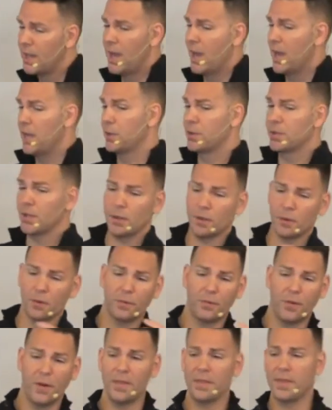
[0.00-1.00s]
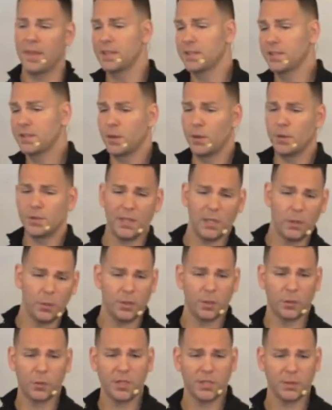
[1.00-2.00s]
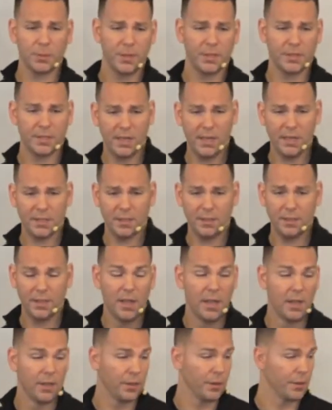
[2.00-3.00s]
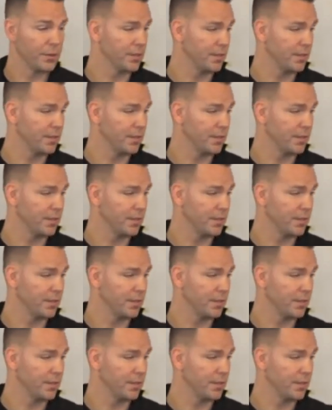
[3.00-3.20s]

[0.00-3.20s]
And there's other fun things associated with the Christmas season. There's the